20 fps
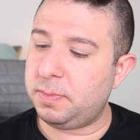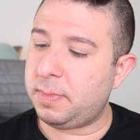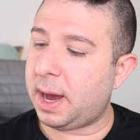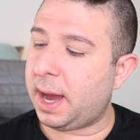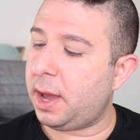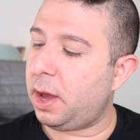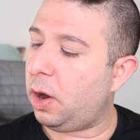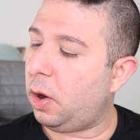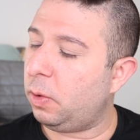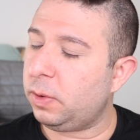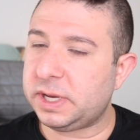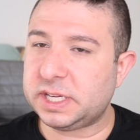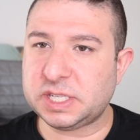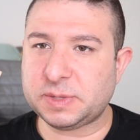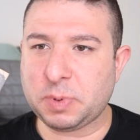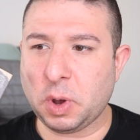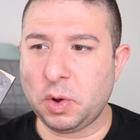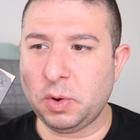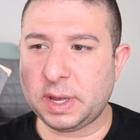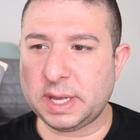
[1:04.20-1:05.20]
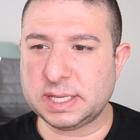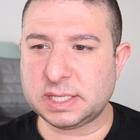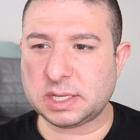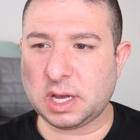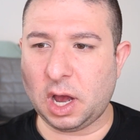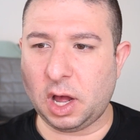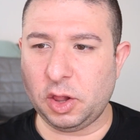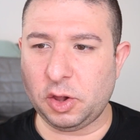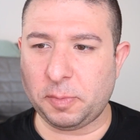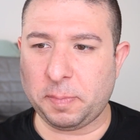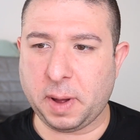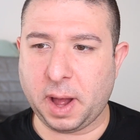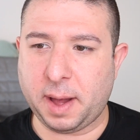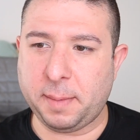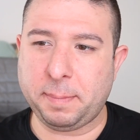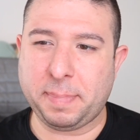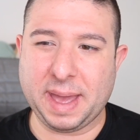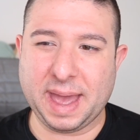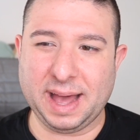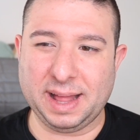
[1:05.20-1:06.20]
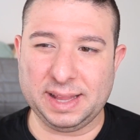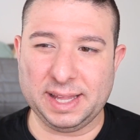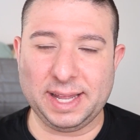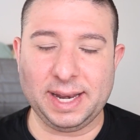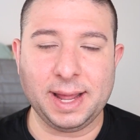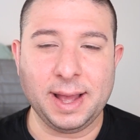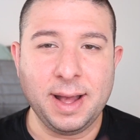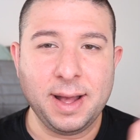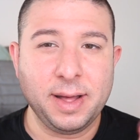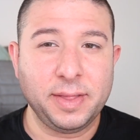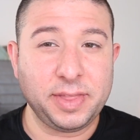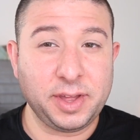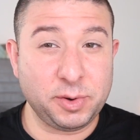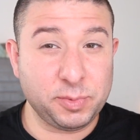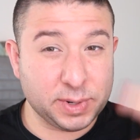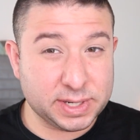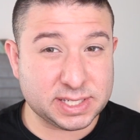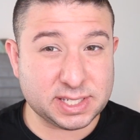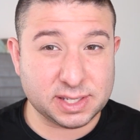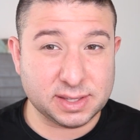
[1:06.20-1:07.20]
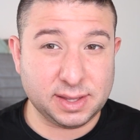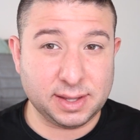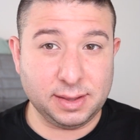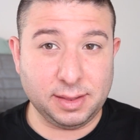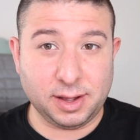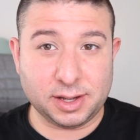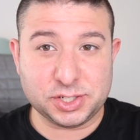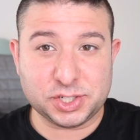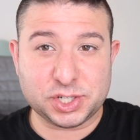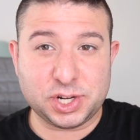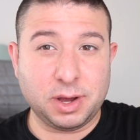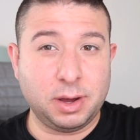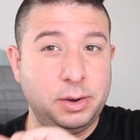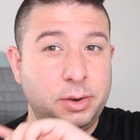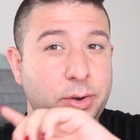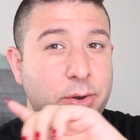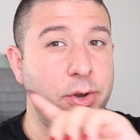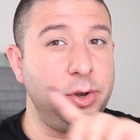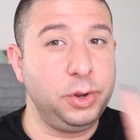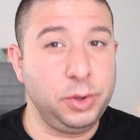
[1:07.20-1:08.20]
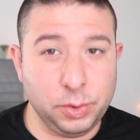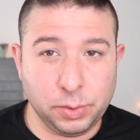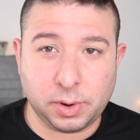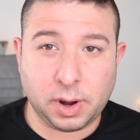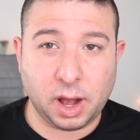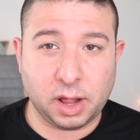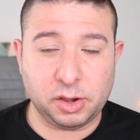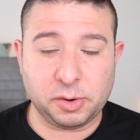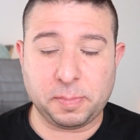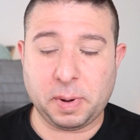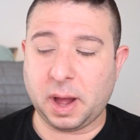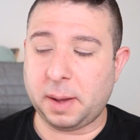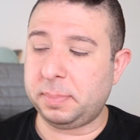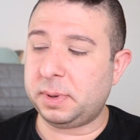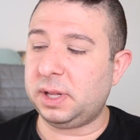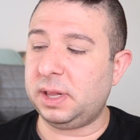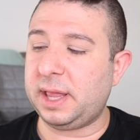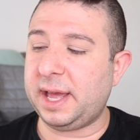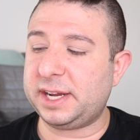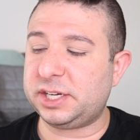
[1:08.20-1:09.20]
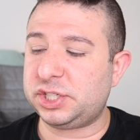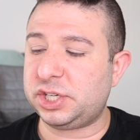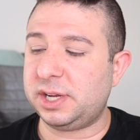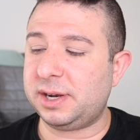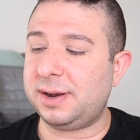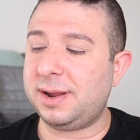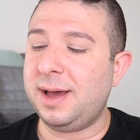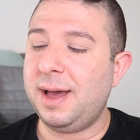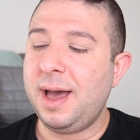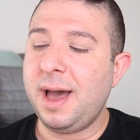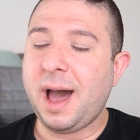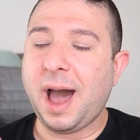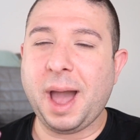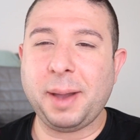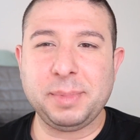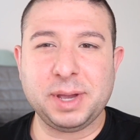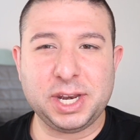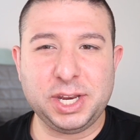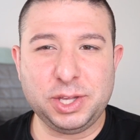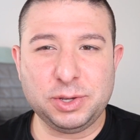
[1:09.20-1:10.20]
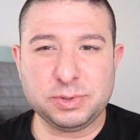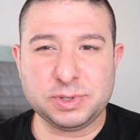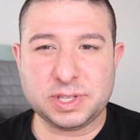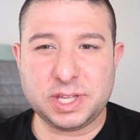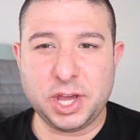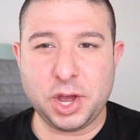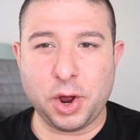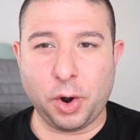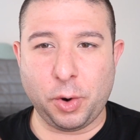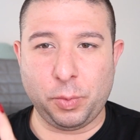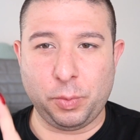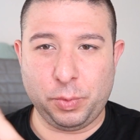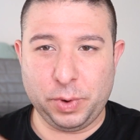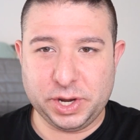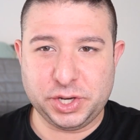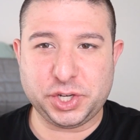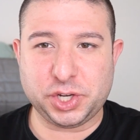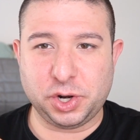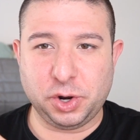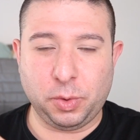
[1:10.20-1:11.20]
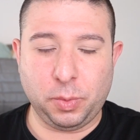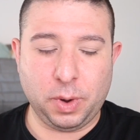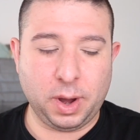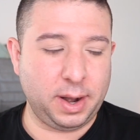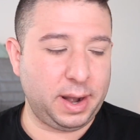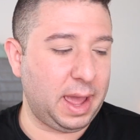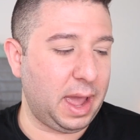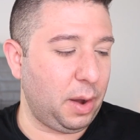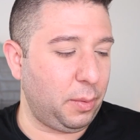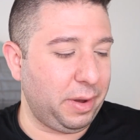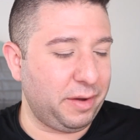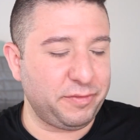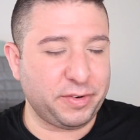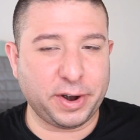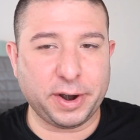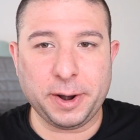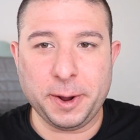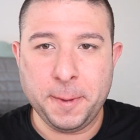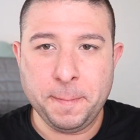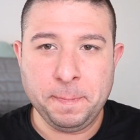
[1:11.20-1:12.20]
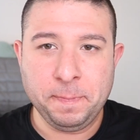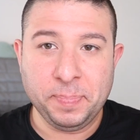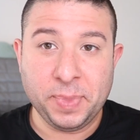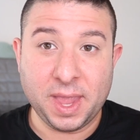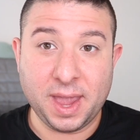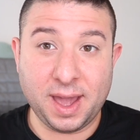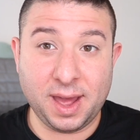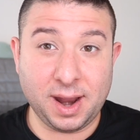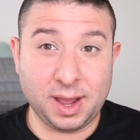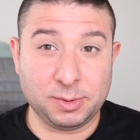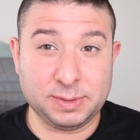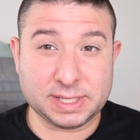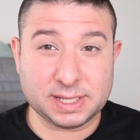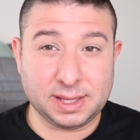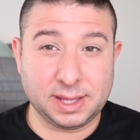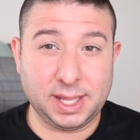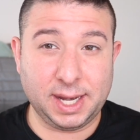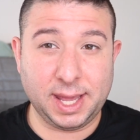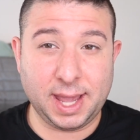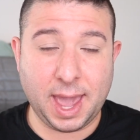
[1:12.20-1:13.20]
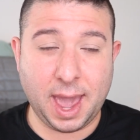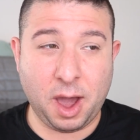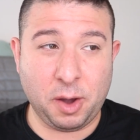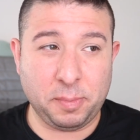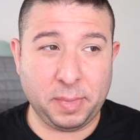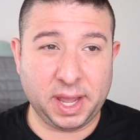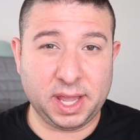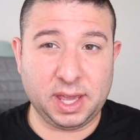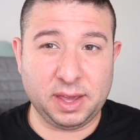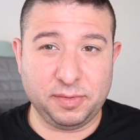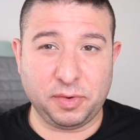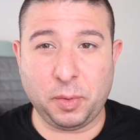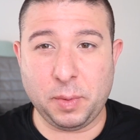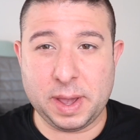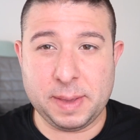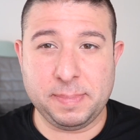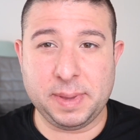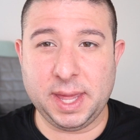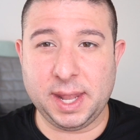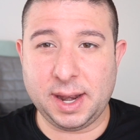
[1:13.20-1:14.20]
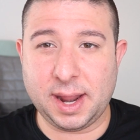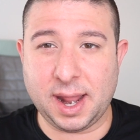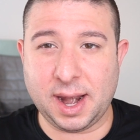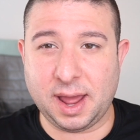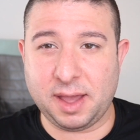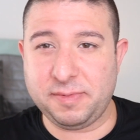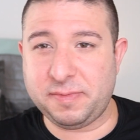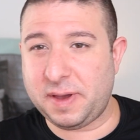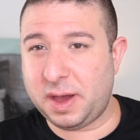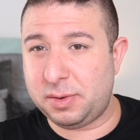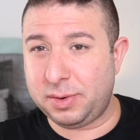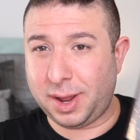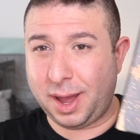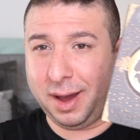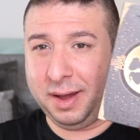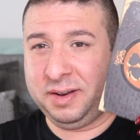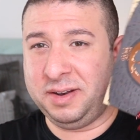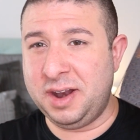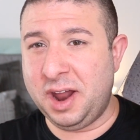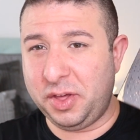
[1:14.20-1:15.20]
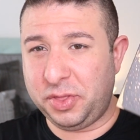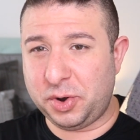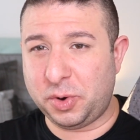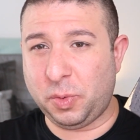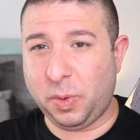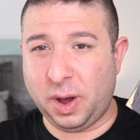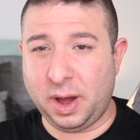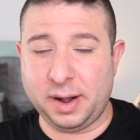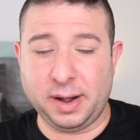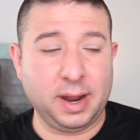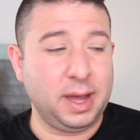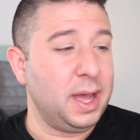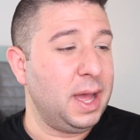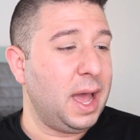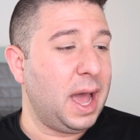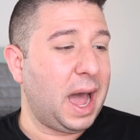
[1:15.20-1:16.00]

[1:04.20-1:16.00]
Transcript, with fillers: my Hocus Pocus ColourPop palette. They recently launched a new ColourPop collection. I'm gonna use the original one, however, and I was cleaning out my giveaway bin and I found another one.